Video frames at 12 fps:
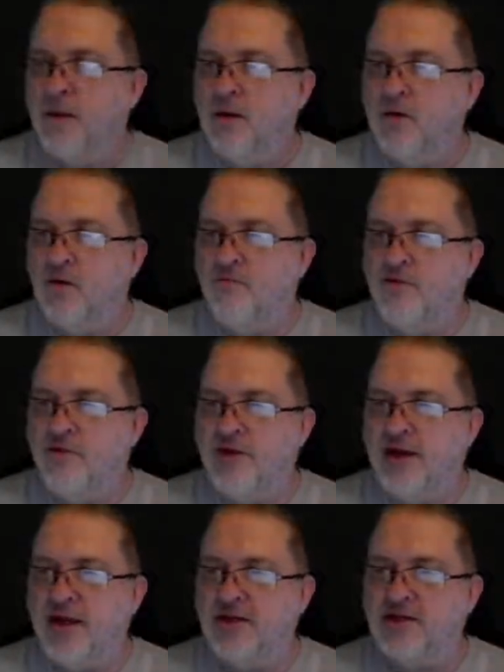Or if you
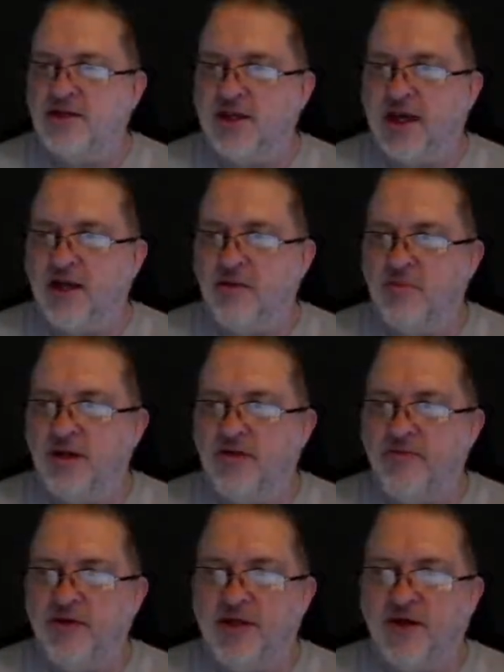think it's got a little bit
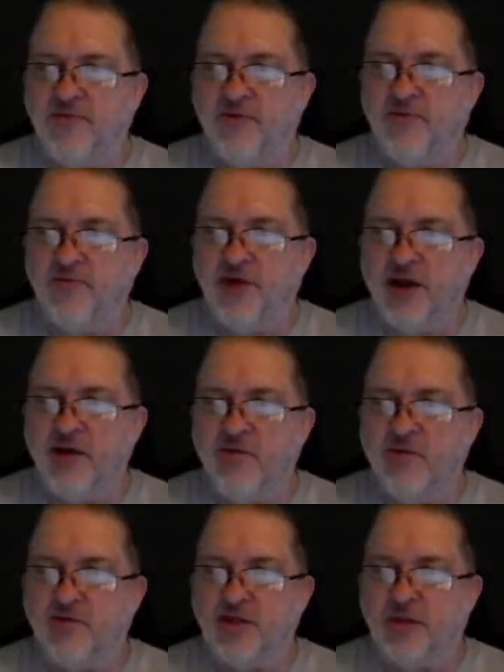of a different feel
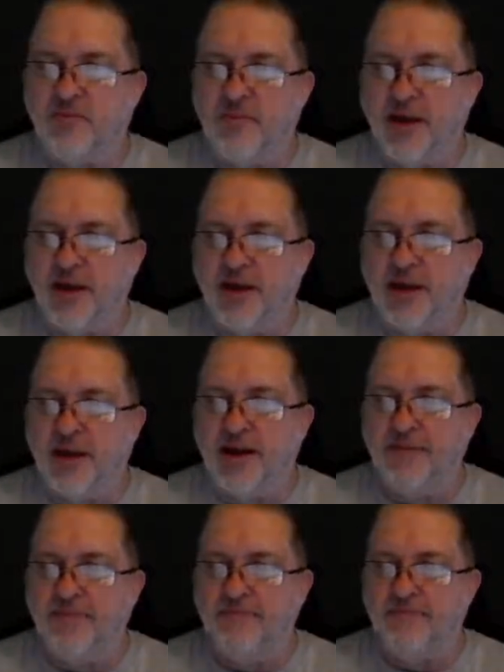or something like that.